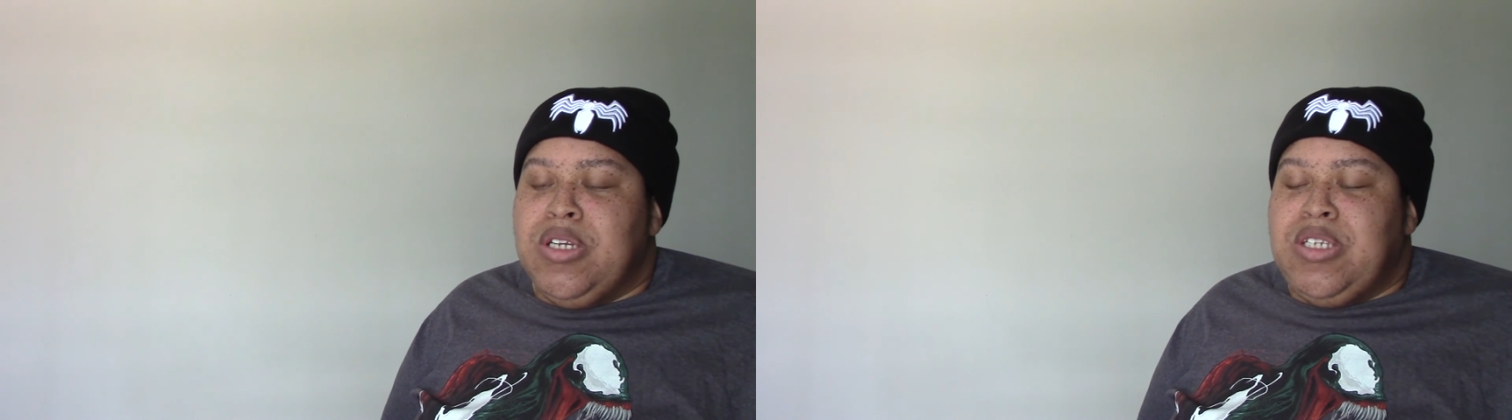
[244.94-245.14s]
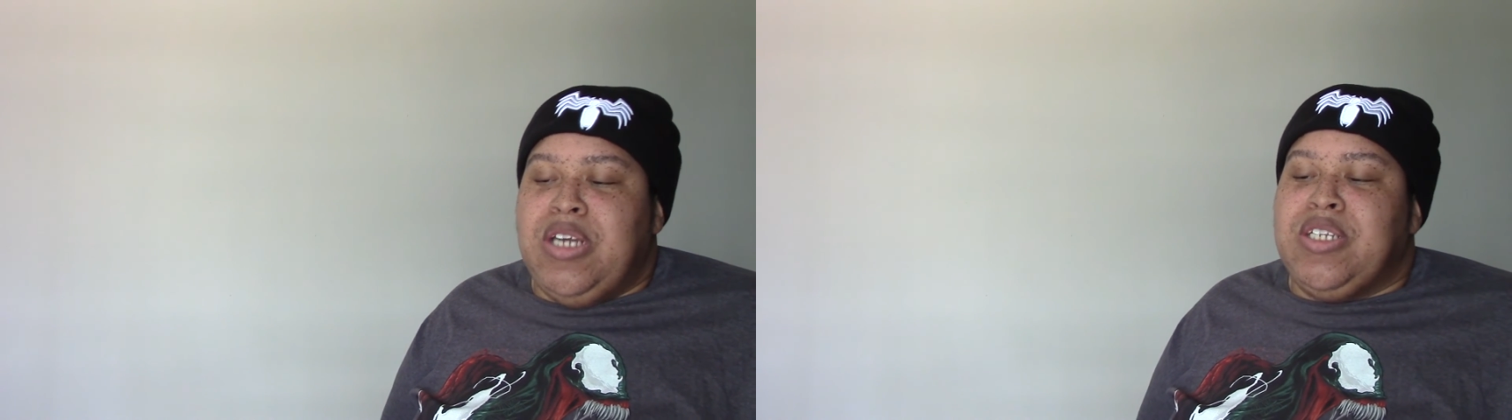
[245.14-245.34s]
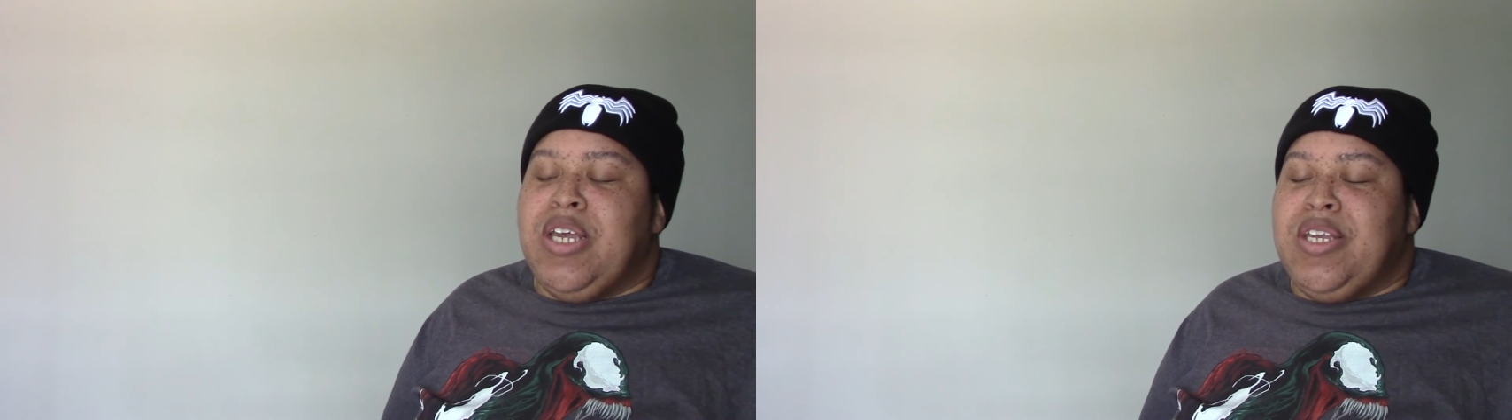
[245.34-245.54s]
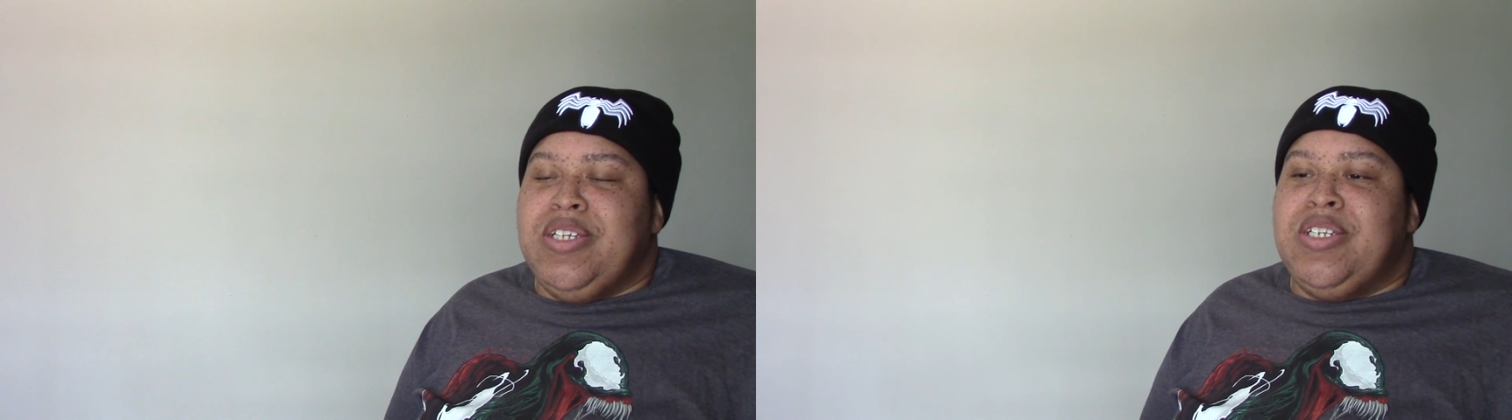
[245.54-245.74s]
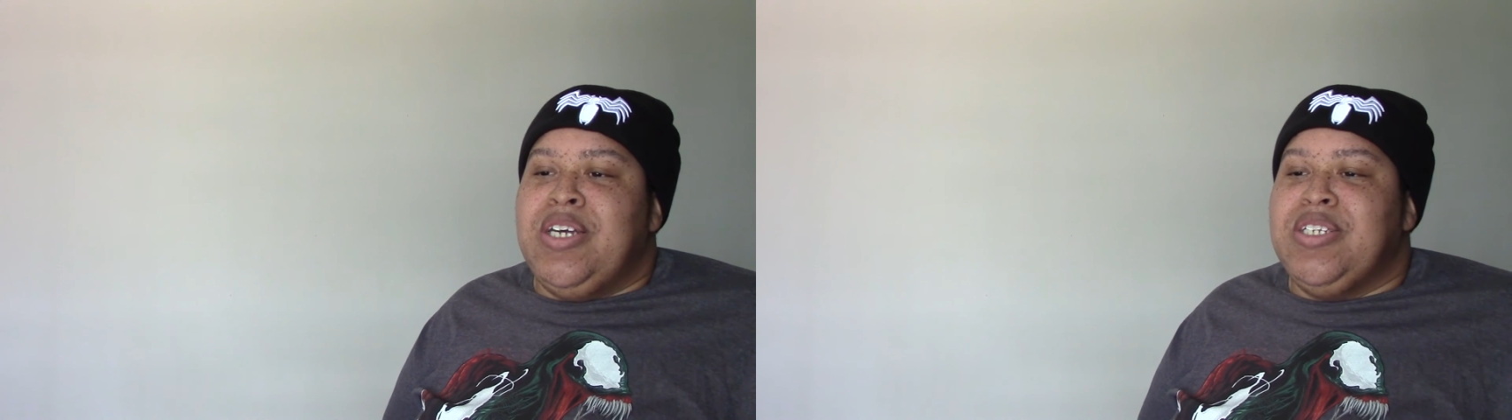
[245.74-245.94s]
So I was like,
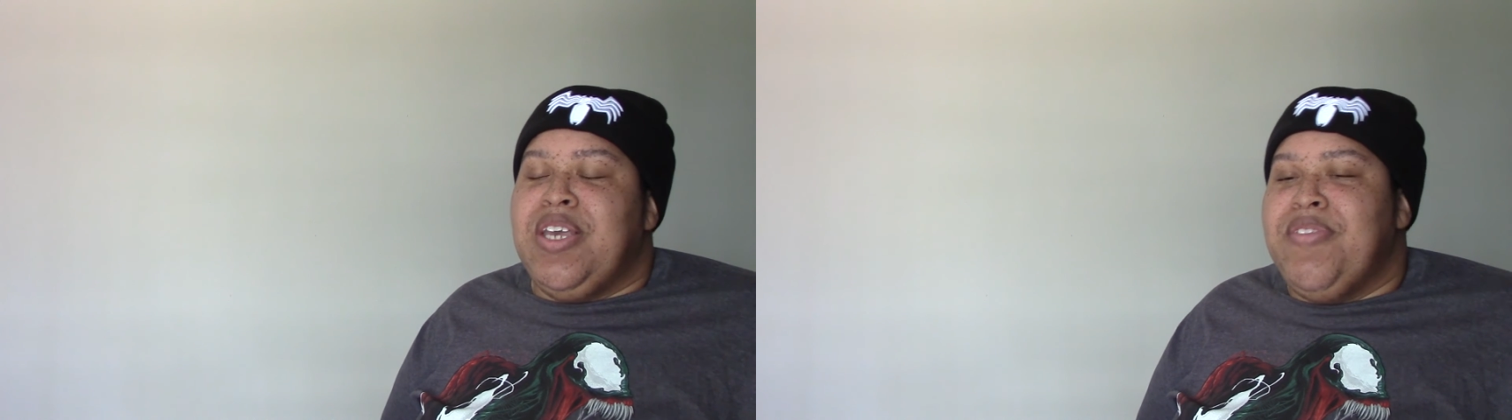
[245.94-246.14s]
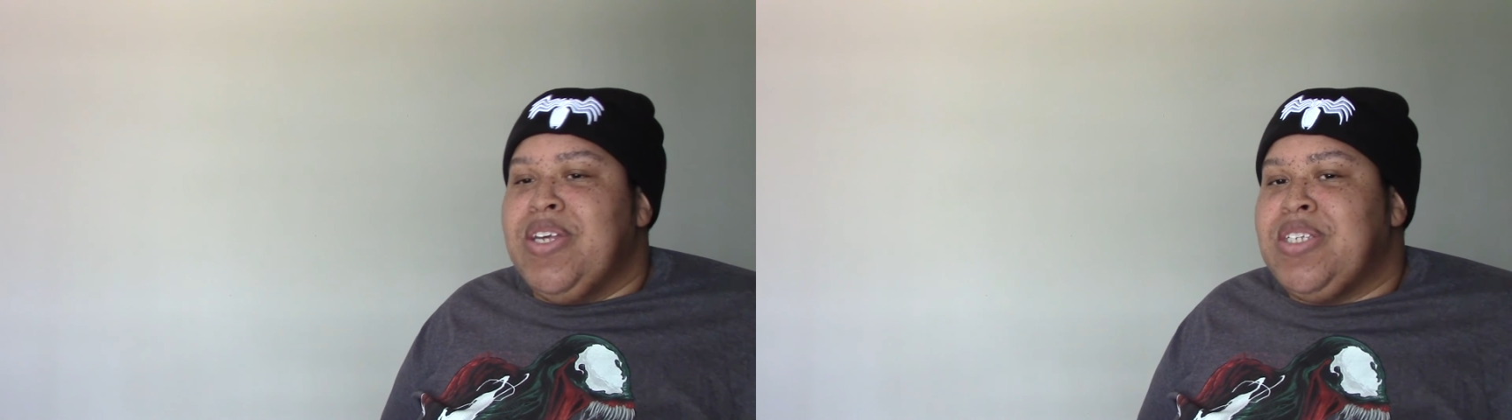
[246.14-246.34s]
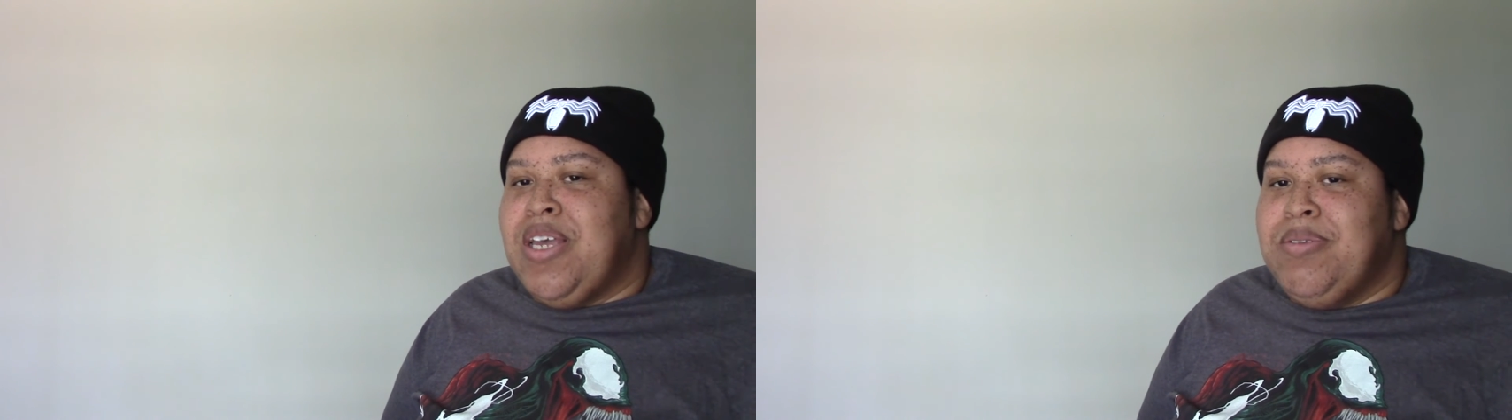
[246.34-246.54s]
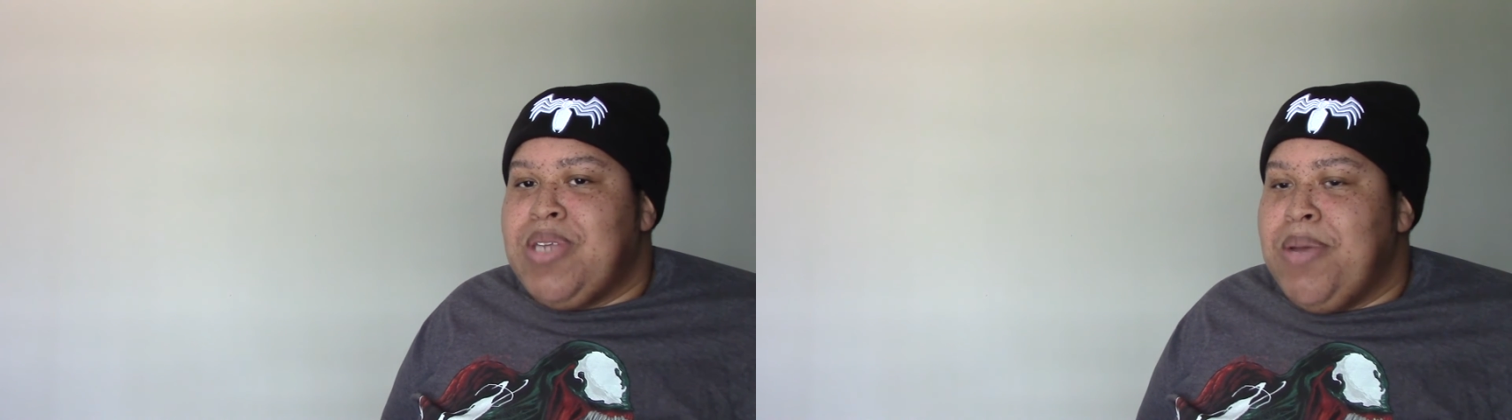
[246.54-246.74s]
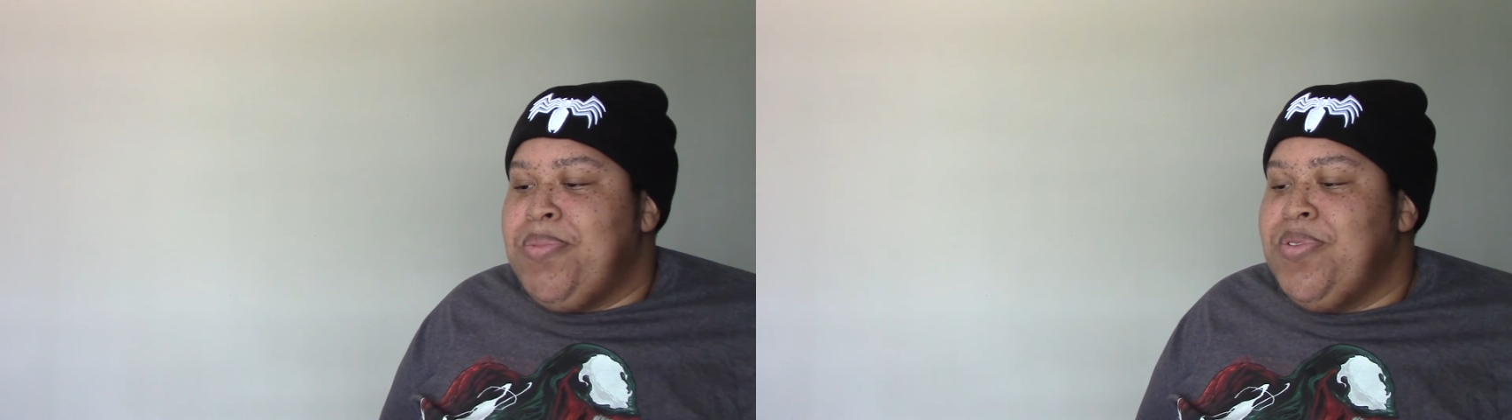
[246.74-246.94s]
it does give that same
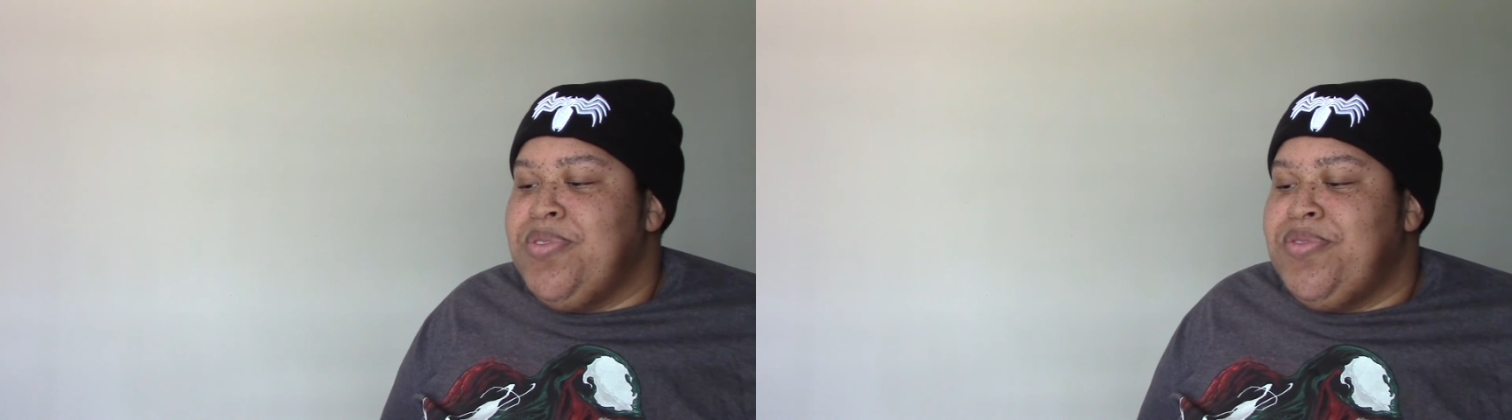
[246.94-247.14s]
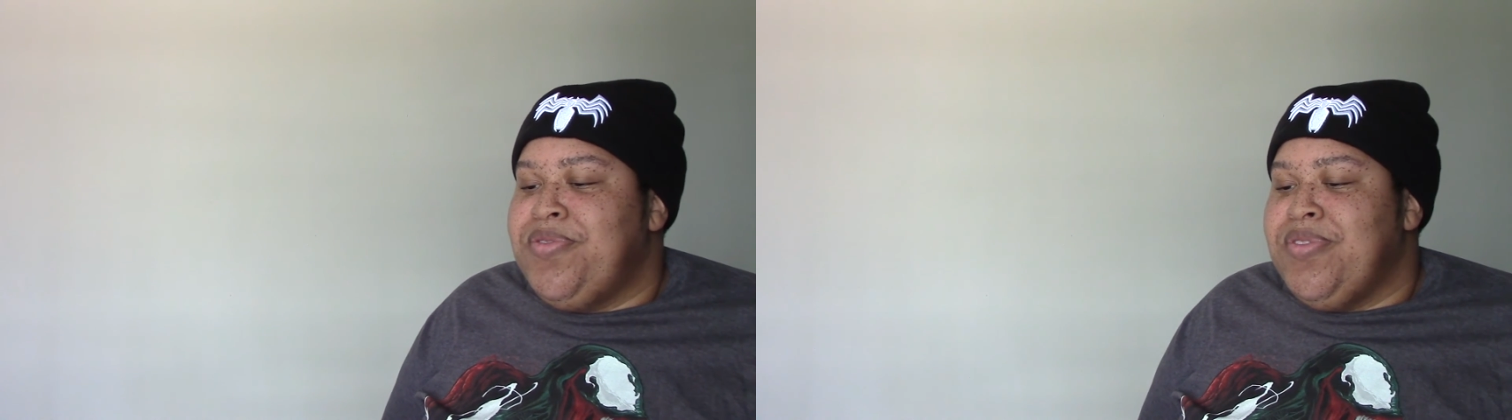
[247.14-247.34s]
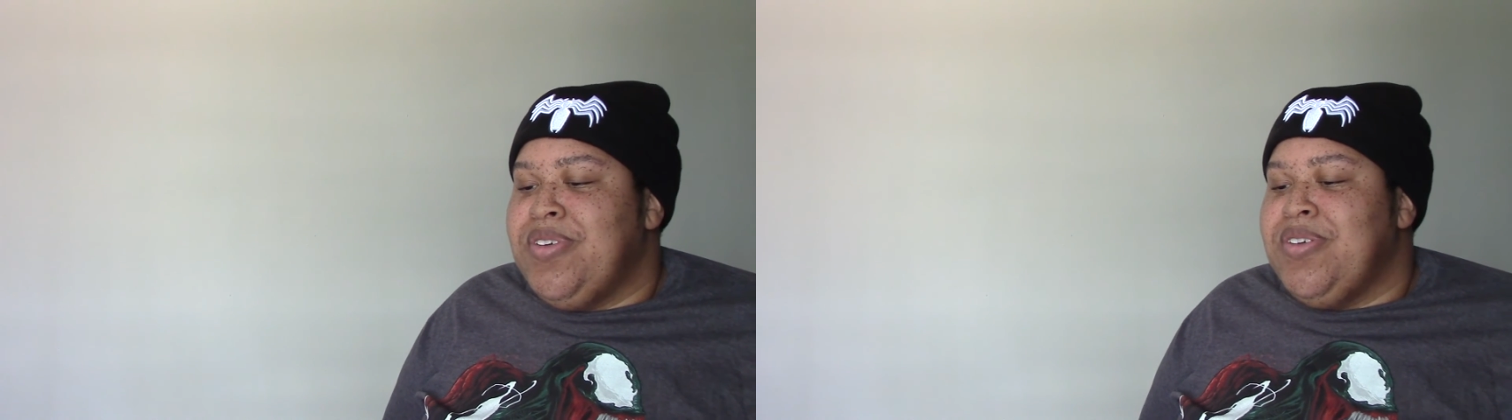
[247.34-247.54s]
type of